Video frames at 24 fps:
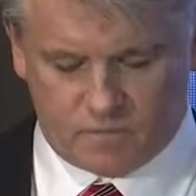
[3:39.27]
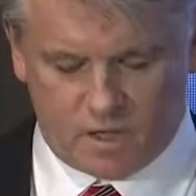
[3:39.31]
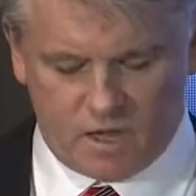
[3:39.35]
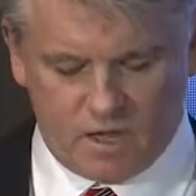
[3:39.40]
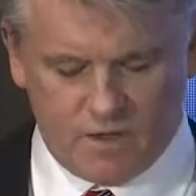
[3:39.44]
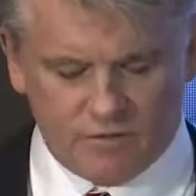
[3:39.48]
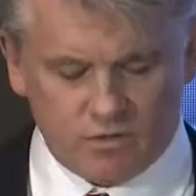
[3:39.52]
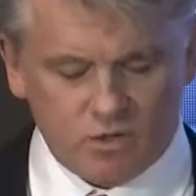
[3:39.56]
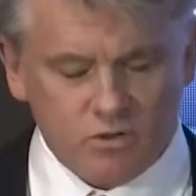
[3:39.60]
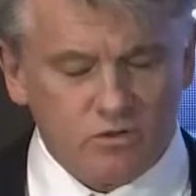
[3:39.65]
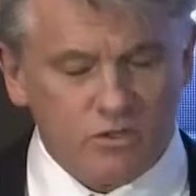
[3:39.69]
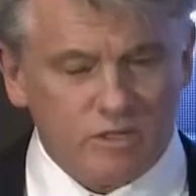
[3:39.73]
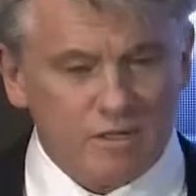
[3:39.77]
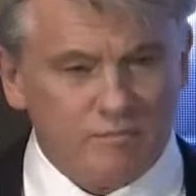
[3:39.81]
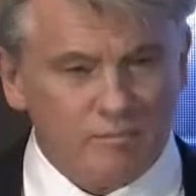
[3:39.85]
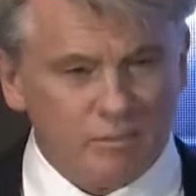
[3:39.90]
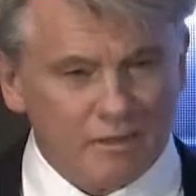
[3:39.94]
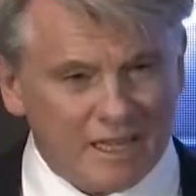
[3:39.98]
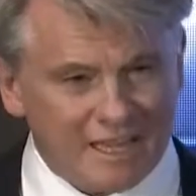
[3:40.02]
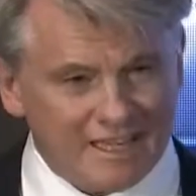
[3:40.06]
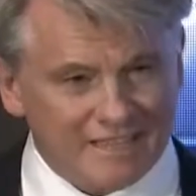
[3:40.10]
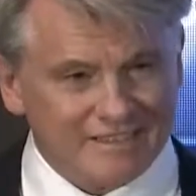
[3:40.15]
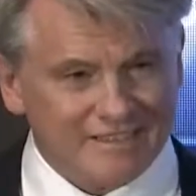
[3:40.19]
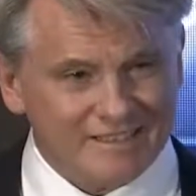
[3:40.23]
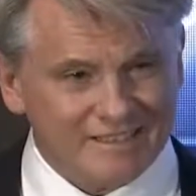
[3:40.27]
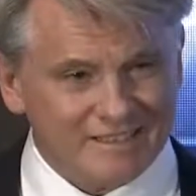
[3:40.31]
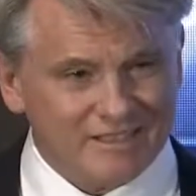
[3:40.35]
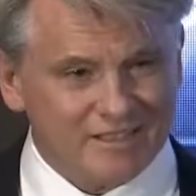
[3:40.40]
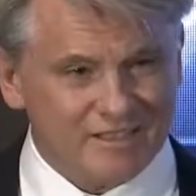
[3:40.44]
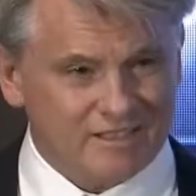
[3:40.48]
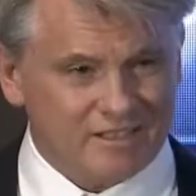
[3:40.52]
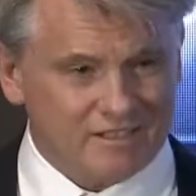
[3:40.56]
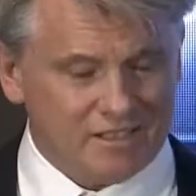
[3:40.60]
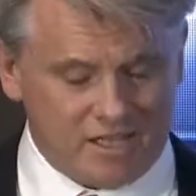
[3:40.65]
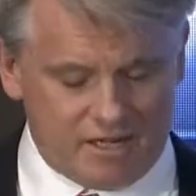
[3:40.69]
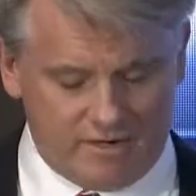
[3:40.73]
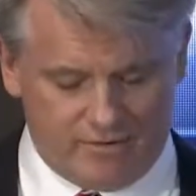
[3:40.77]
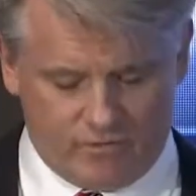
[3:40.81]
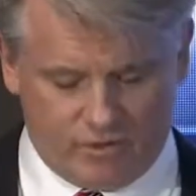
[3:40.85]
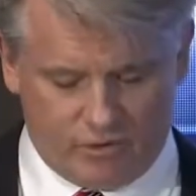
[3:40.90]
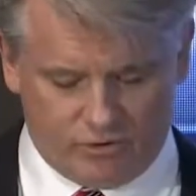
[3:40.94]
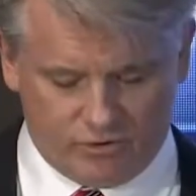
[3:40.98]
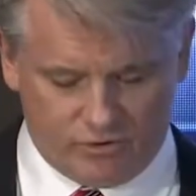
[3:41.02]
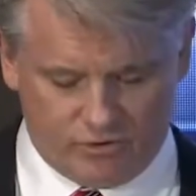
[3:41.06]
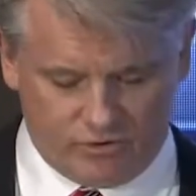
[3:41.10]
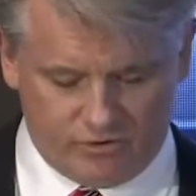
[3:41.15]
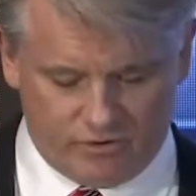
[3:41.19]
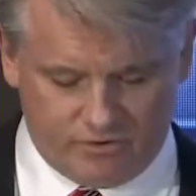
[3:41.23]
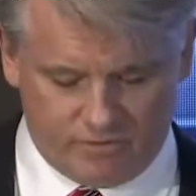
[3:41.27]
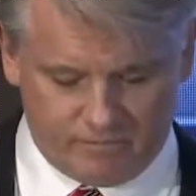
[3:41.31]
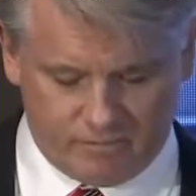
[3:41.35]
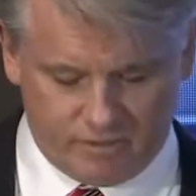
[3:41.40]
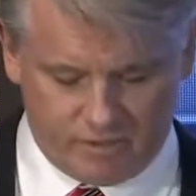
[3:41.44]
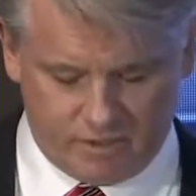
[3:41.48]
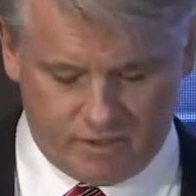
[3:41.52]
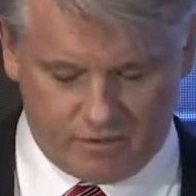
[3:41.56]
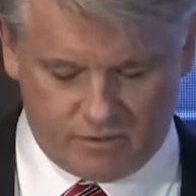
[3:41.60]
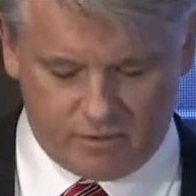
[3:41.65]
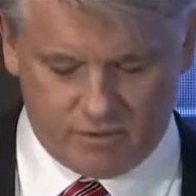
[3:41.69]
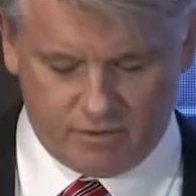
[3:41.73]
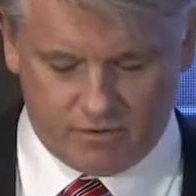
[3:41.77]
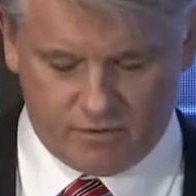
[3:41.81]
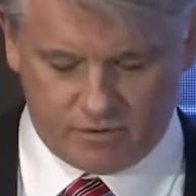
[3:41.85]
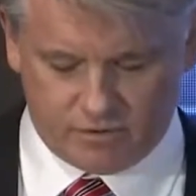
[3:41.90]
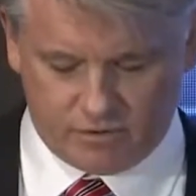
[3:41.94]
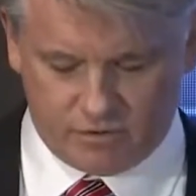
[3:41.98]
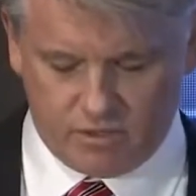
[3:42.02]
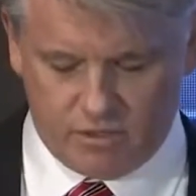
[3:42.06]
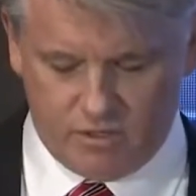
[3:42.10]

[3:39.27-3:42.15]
of using plastics instead of alternative materials.